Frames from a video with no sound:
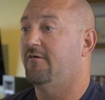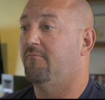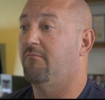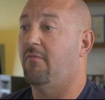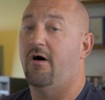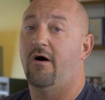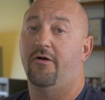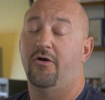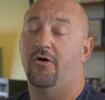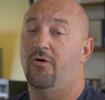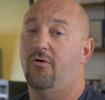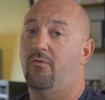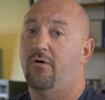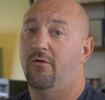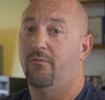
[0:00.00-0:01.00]

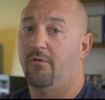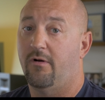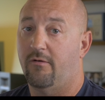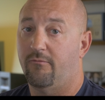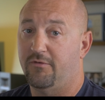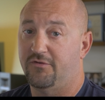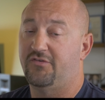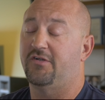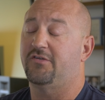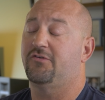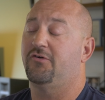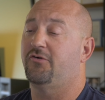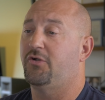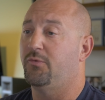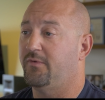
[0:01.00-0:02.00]
mono
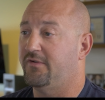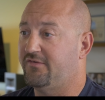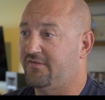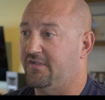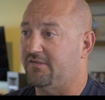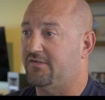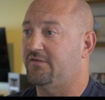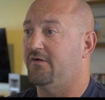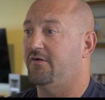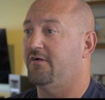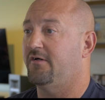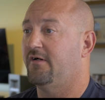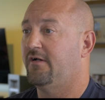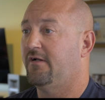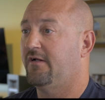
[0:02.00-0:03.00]
resistor to
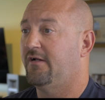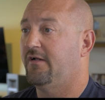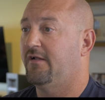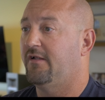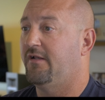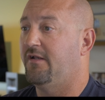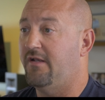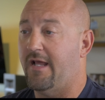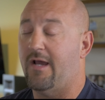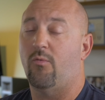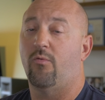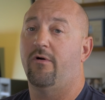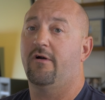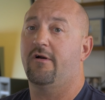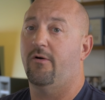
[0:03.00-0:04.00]
resistor
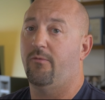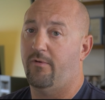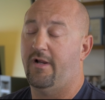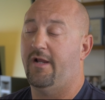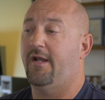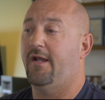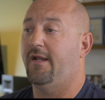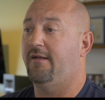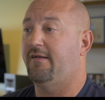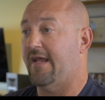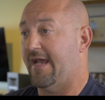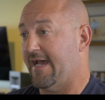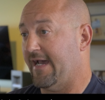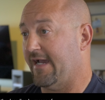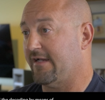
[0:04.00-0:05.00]
network array
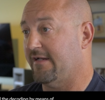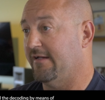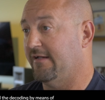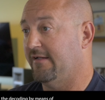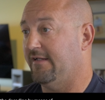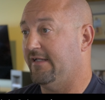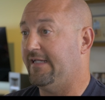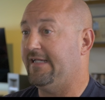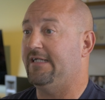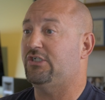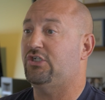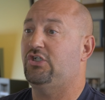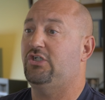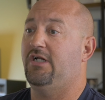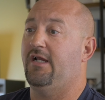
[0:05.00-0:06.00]
DAC.
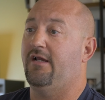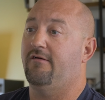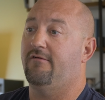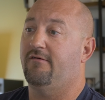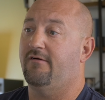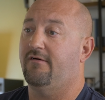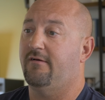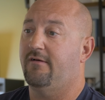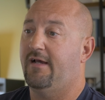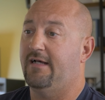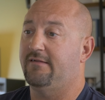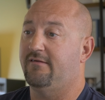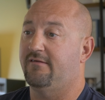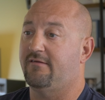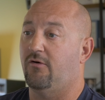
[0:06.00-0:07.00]
Each channel
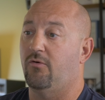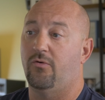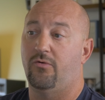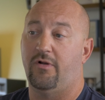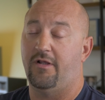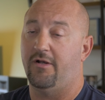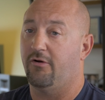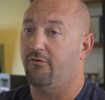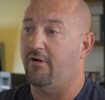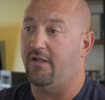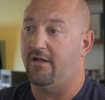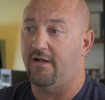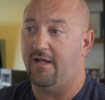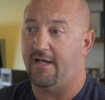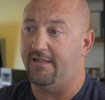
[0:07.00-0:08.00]
has its own
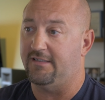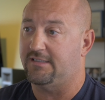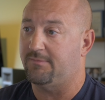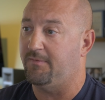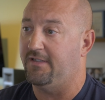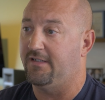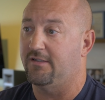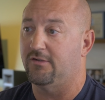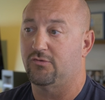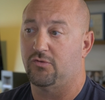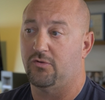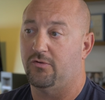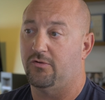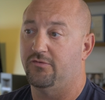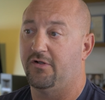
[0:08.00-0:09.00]
integrated high-speed
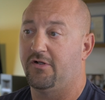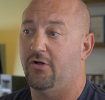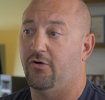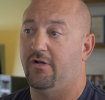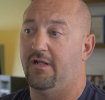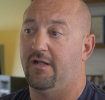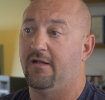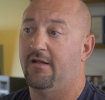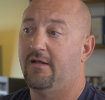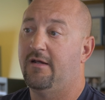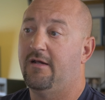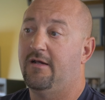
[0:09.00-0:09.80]
control decoding